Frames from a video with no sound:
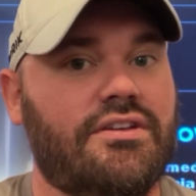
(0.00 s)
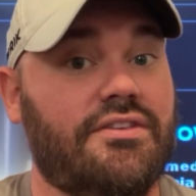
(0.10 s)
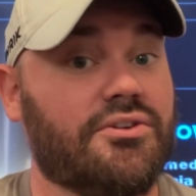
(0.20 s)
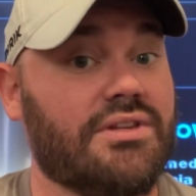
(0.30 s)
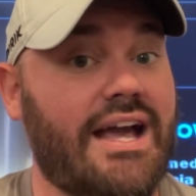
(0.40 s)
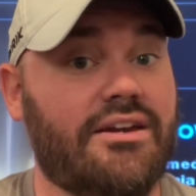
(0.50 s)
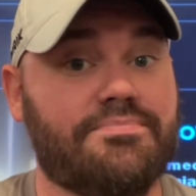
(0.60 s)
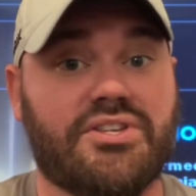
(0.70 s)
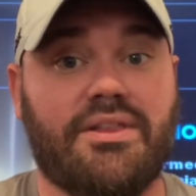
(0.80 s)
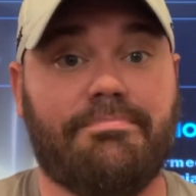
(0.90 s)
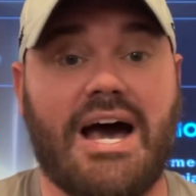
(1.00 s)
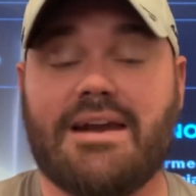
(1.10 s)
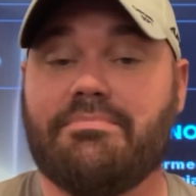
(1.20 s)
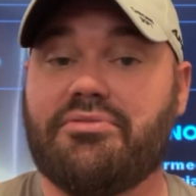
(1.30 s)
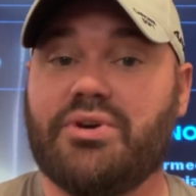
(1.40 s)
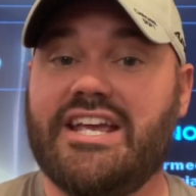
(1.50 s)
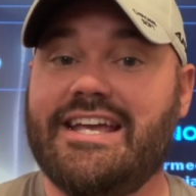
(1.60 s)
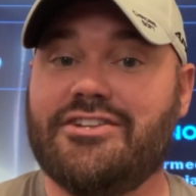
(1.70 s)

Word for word: and their lineup's in the bottom three